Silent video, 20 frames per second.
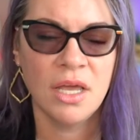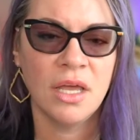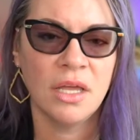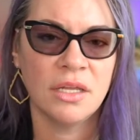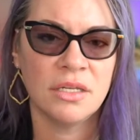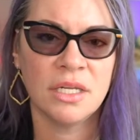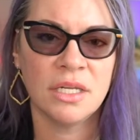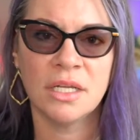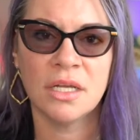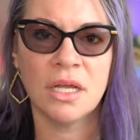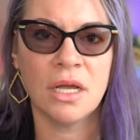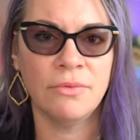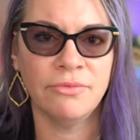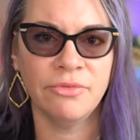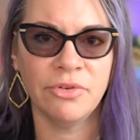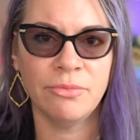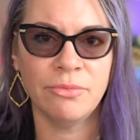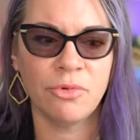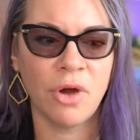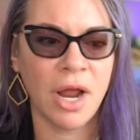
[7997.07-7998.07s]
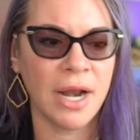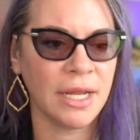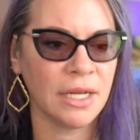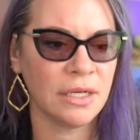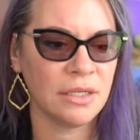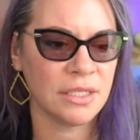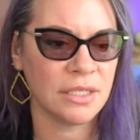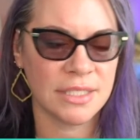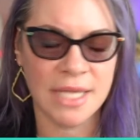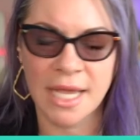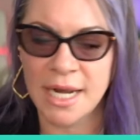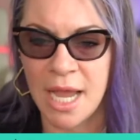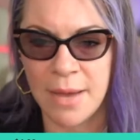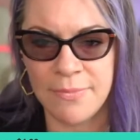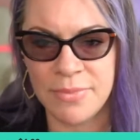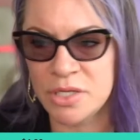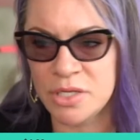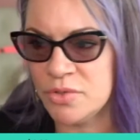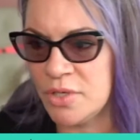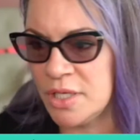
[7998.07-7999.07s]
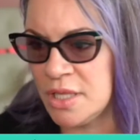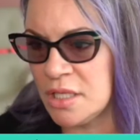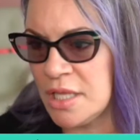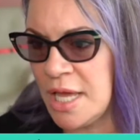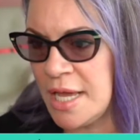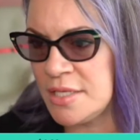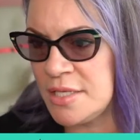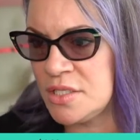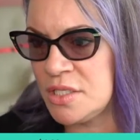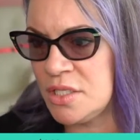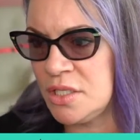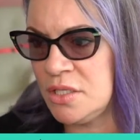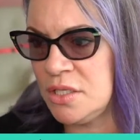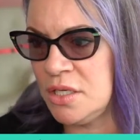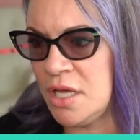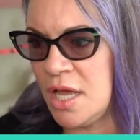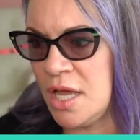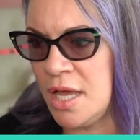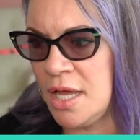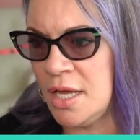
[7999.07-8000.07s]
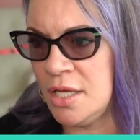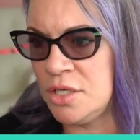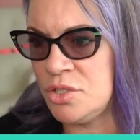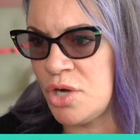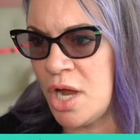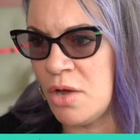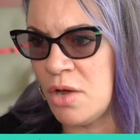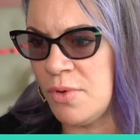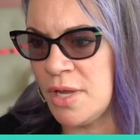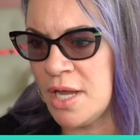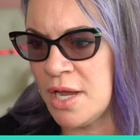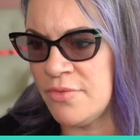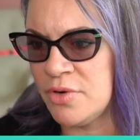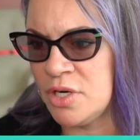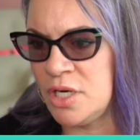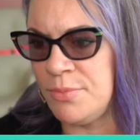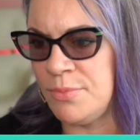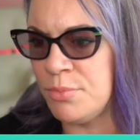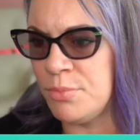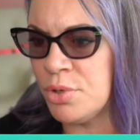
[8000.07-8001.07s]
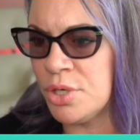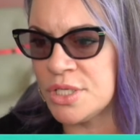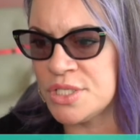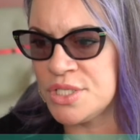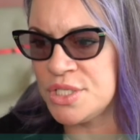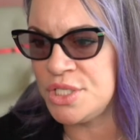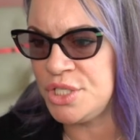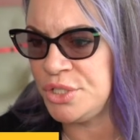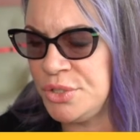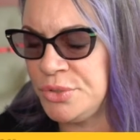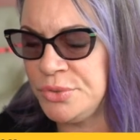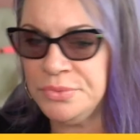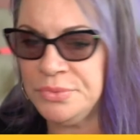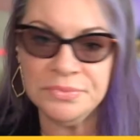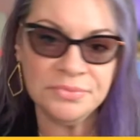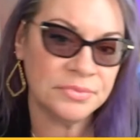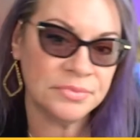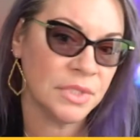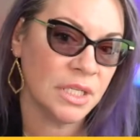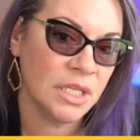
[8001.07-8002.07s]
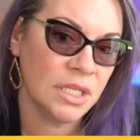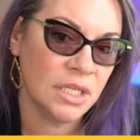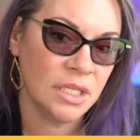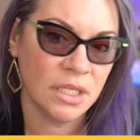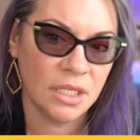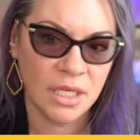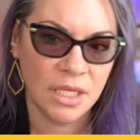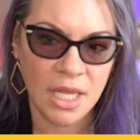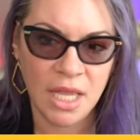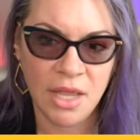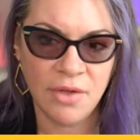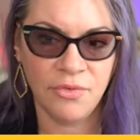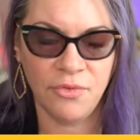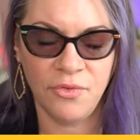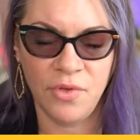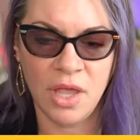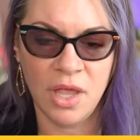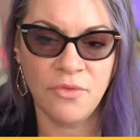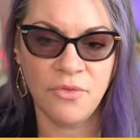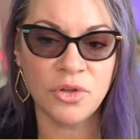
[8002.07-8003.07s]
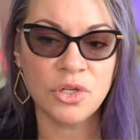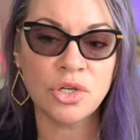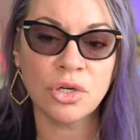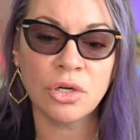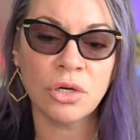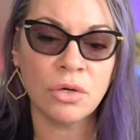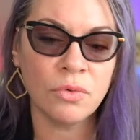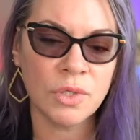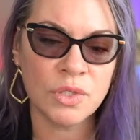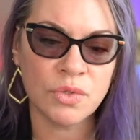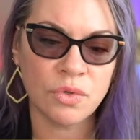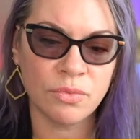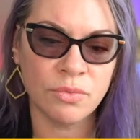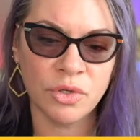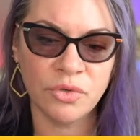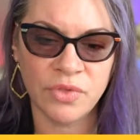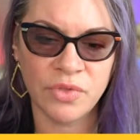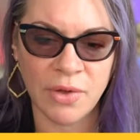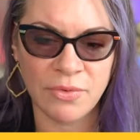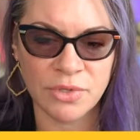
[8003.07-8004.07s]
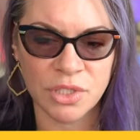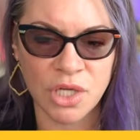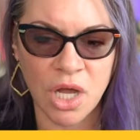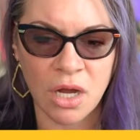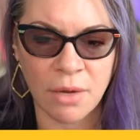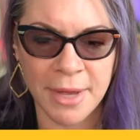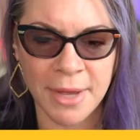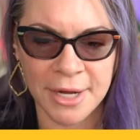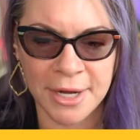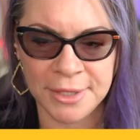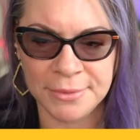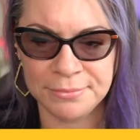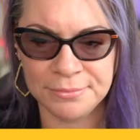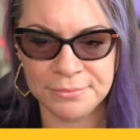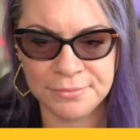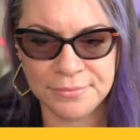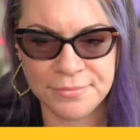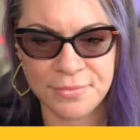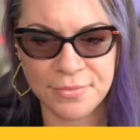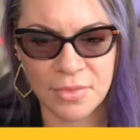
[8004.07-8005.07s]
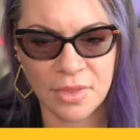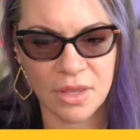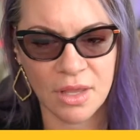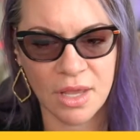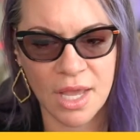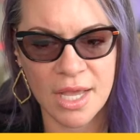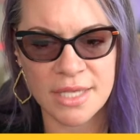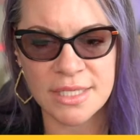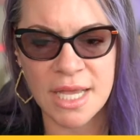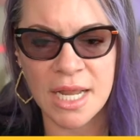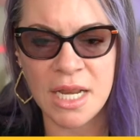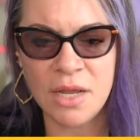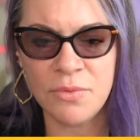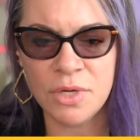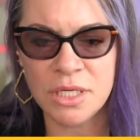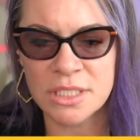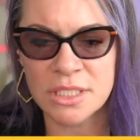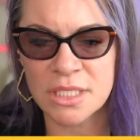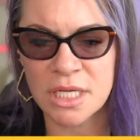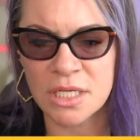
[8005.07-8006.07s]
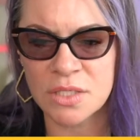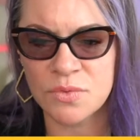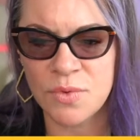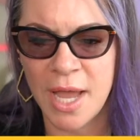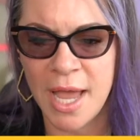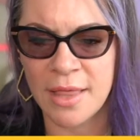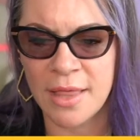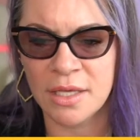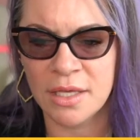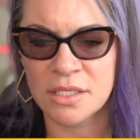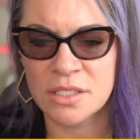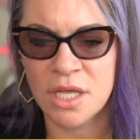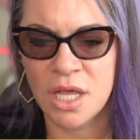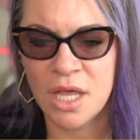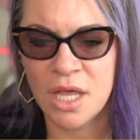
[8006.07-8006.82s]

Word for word: Did it come from Reddit? Because that happened during the last uh, trial we covered in Brooks too. If if a juror was removed, they would talk about it. Has anyone discussed why Alex